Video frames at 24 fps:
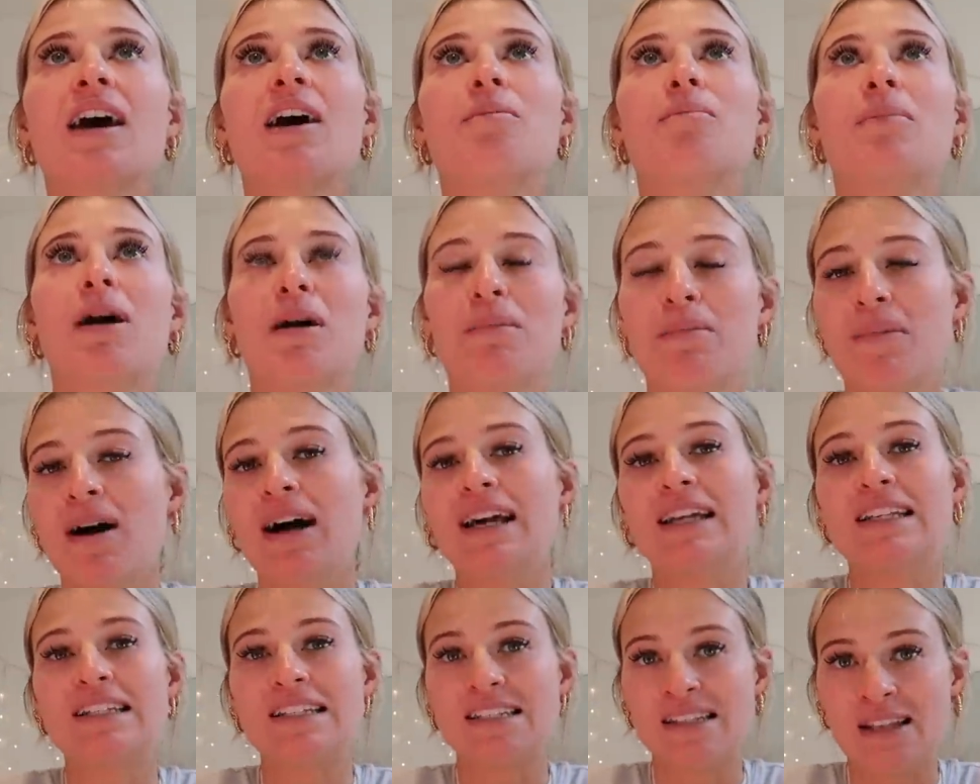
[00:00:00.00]
my
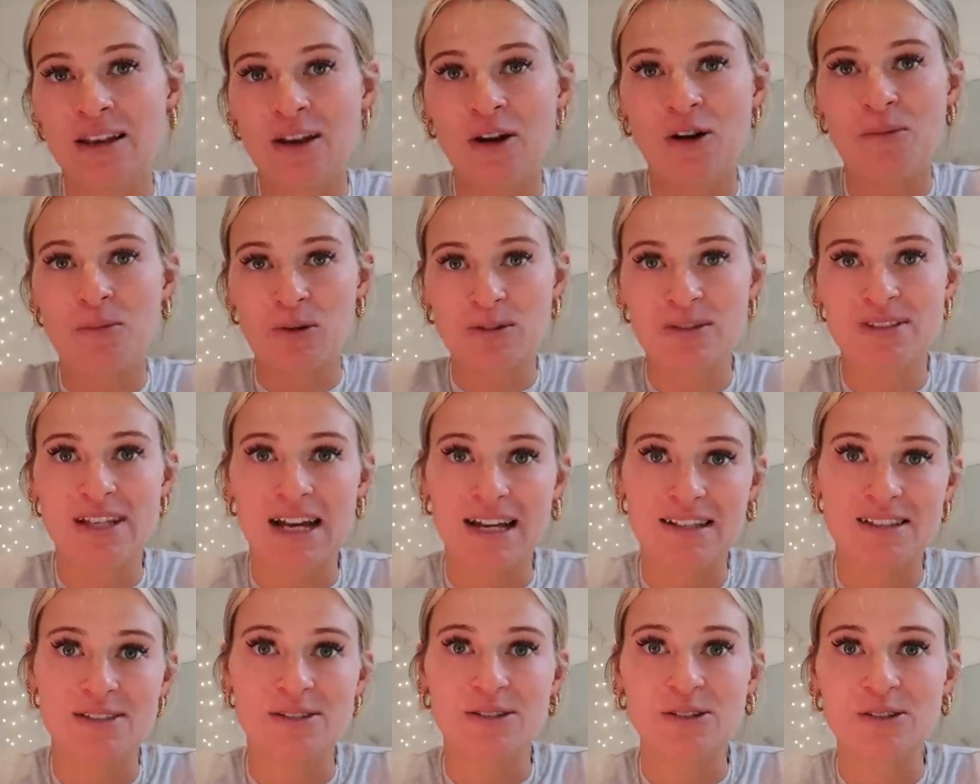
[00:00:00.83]
mind is a lot more
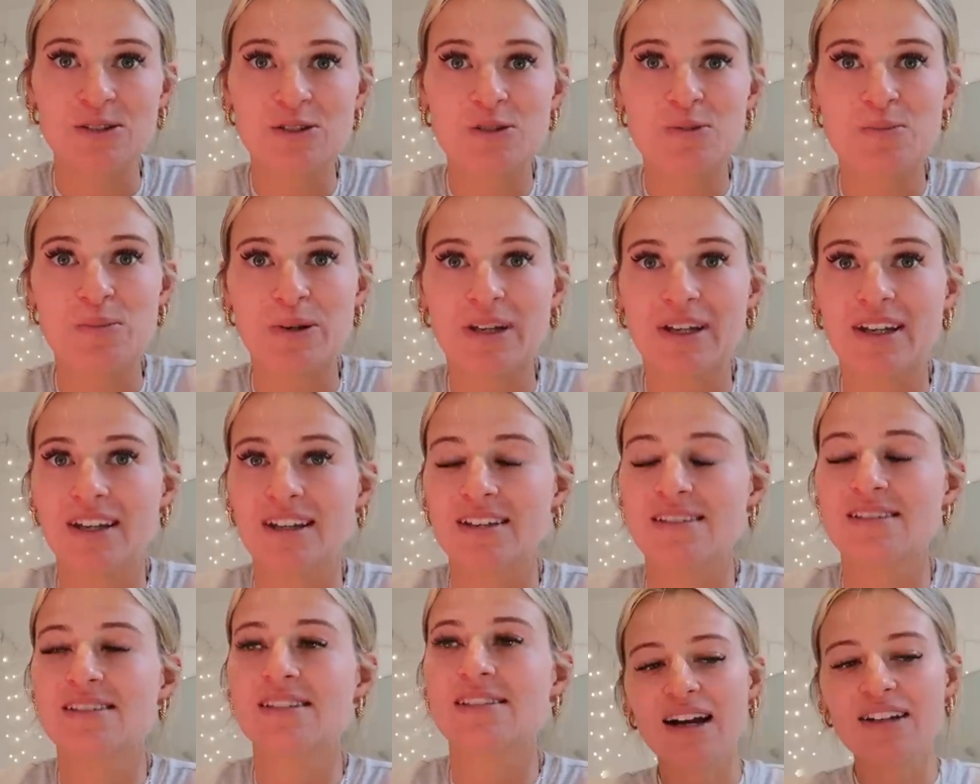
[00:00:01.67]
settled,
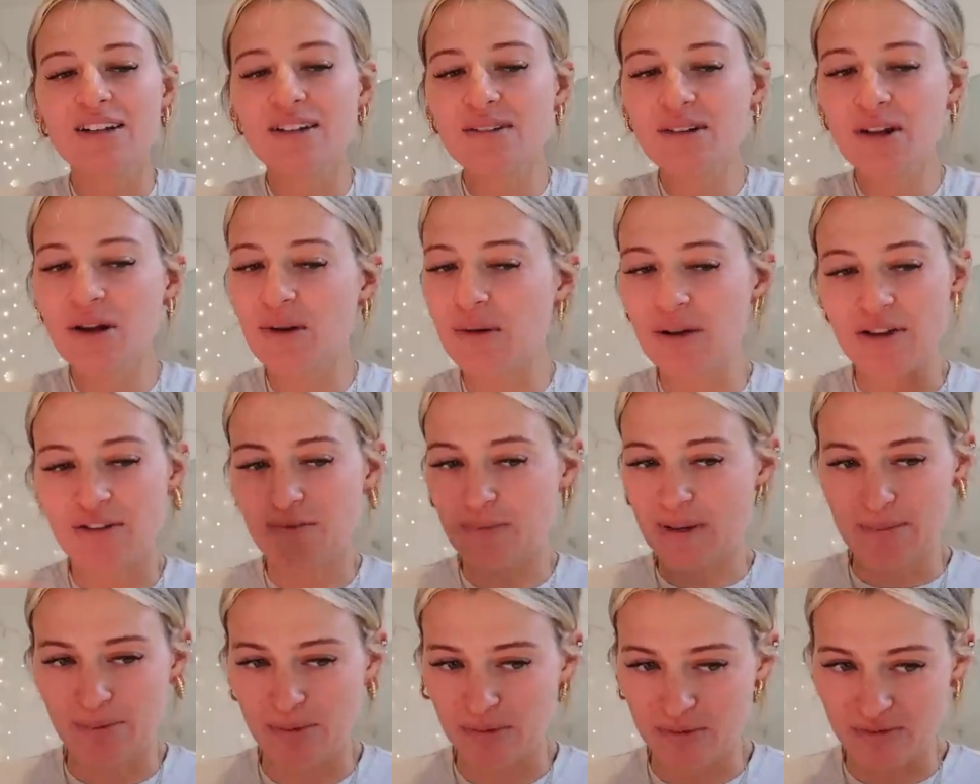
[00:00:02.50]
because I don't know if
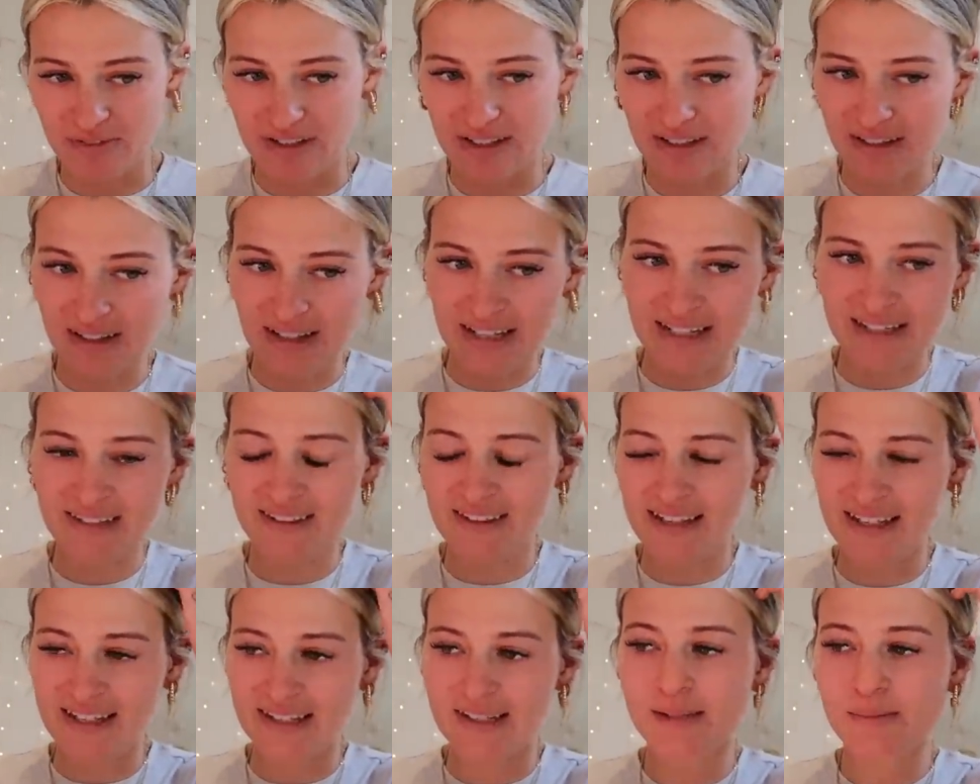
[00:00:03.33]
people feel like
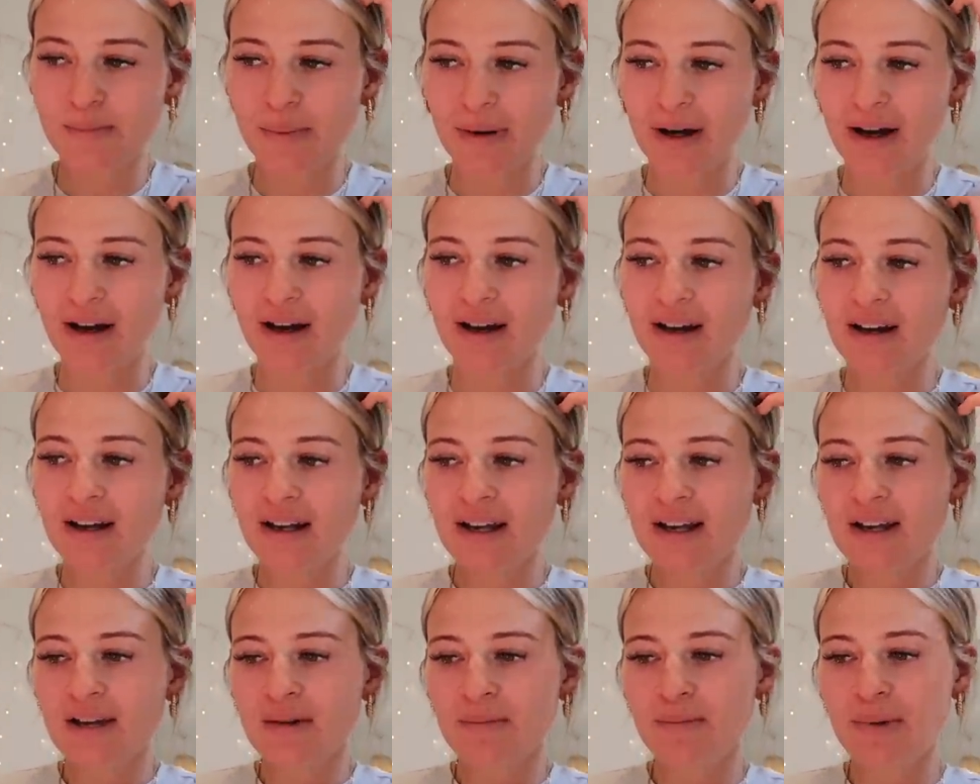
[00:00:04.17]
this, but
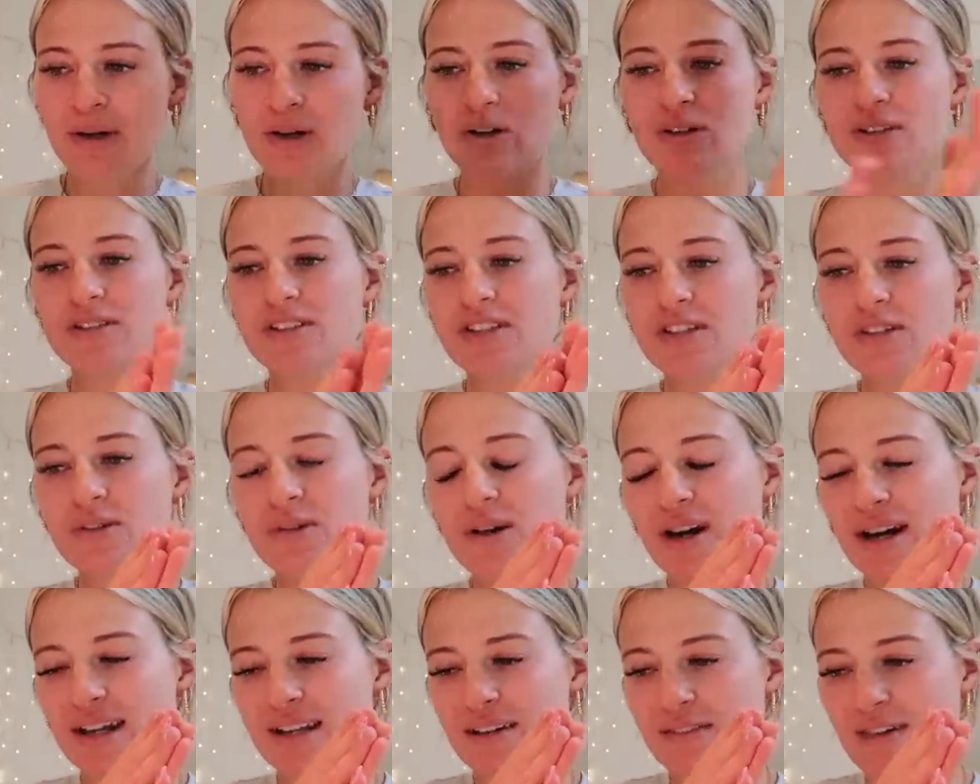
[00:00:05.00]
because you
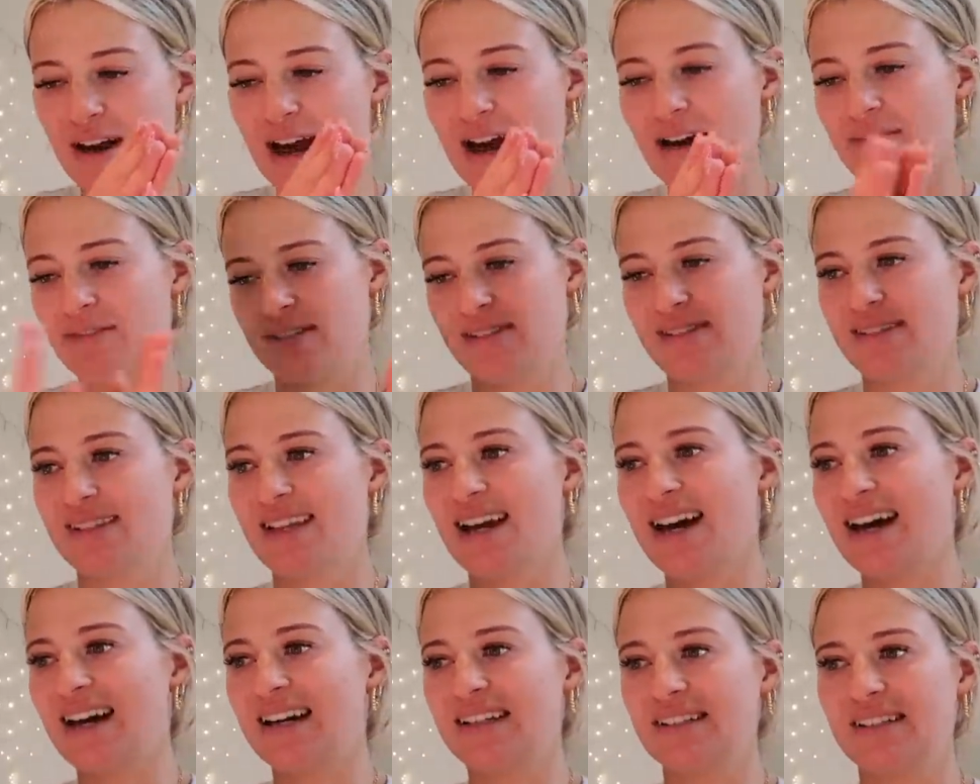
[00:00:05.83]
kind of have a
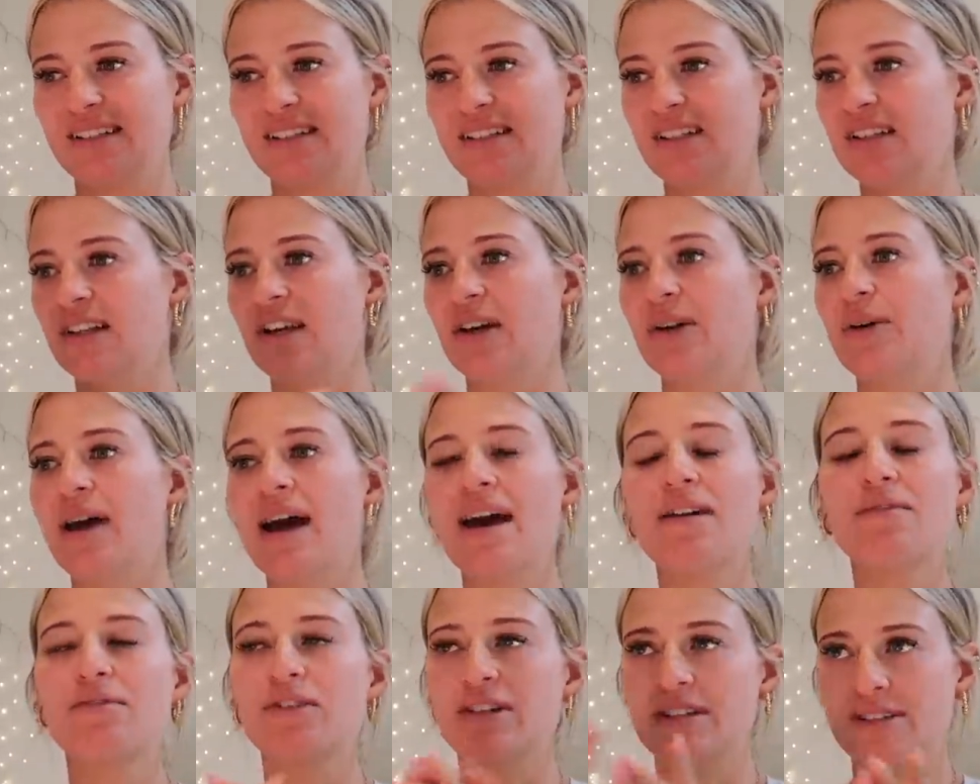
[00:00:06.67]
scan, you know,
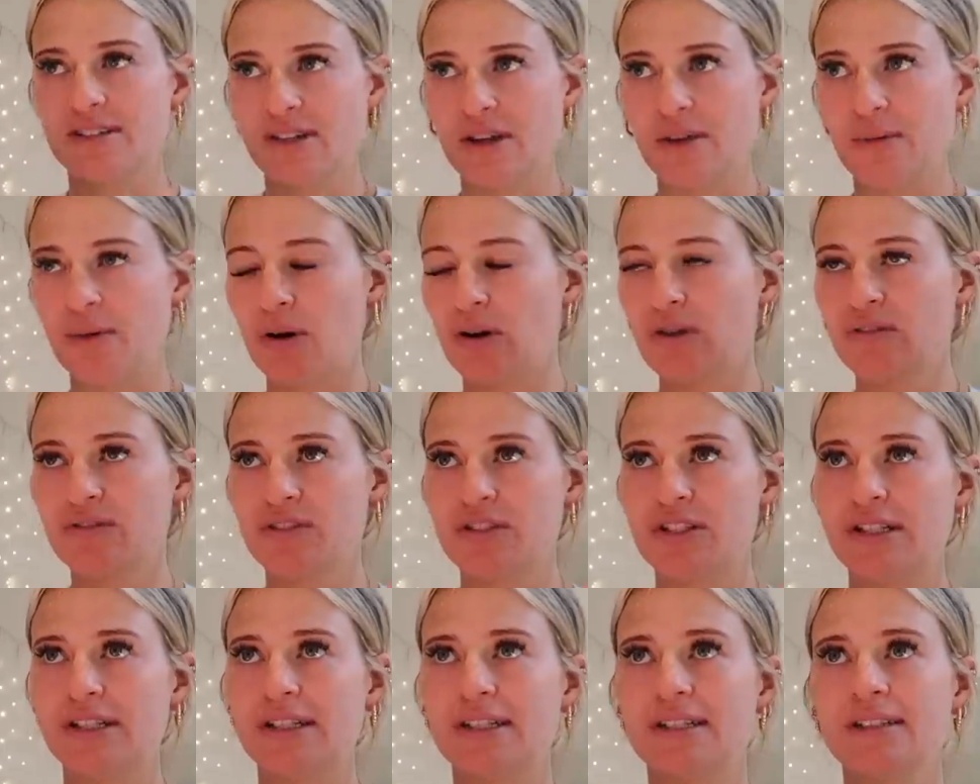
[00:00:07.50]
every so
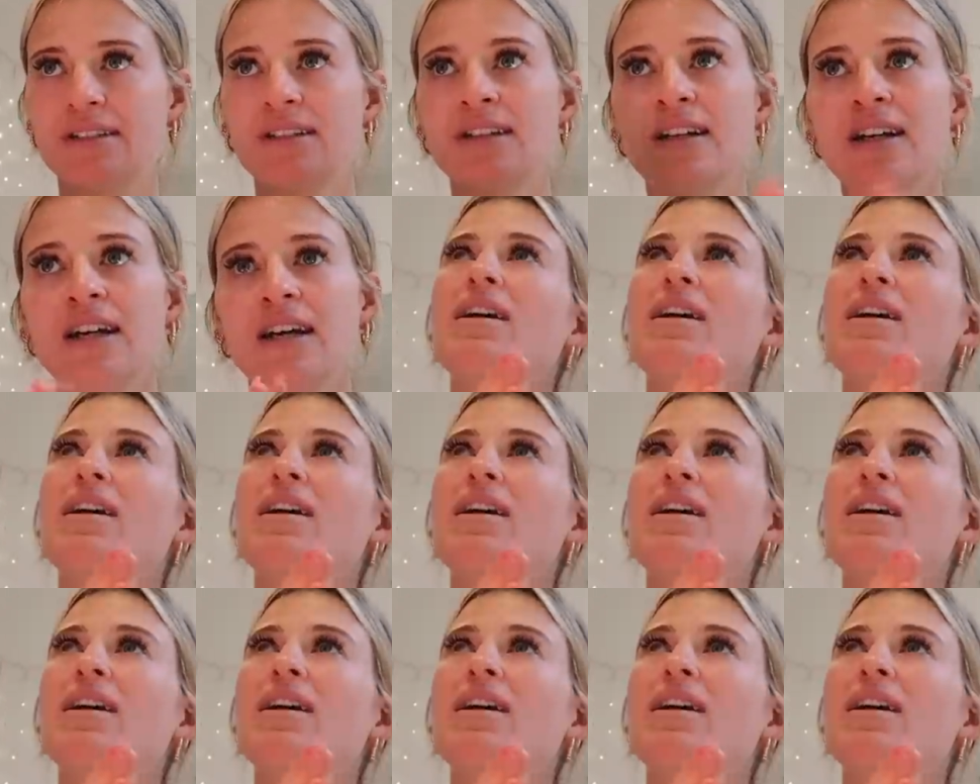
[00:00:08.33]
often.